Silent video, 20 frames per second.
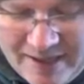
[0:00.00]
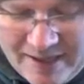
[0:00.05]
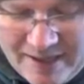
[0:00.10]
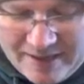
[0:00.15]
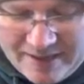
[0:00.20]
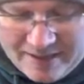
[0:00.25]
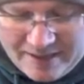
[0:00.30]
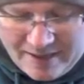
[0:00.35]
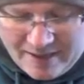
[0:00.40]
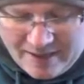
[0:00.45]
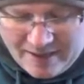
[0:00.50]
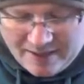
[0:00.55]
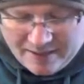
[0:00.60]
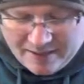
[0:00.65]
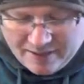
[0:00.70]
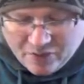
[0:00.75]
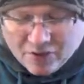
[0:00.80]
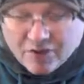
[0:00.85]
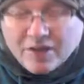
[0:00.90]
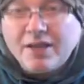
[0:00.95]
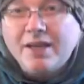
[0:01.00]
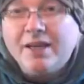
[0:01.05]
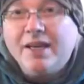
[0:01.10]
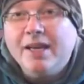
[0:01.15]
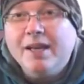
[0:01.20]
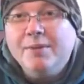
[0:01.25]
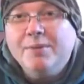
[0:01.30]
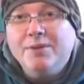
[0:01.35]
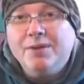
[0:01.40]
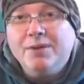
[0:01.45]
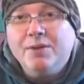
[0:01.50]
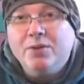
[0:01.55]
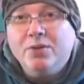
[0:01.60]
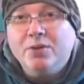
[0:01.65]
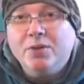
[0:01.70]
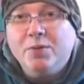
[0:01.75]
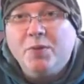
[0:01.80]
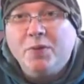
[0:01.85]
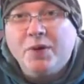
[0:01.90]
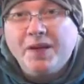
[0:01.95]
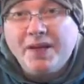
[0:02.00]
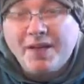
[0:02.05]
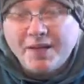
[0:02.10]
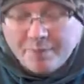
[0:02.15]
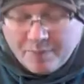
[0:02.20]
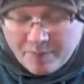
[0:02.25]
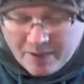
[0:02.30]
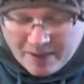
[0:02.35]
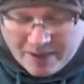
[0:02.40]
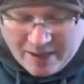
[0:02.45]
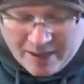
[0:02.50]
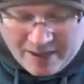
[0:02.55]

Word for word: It's a, it's a tricky game, it's an enjoyable game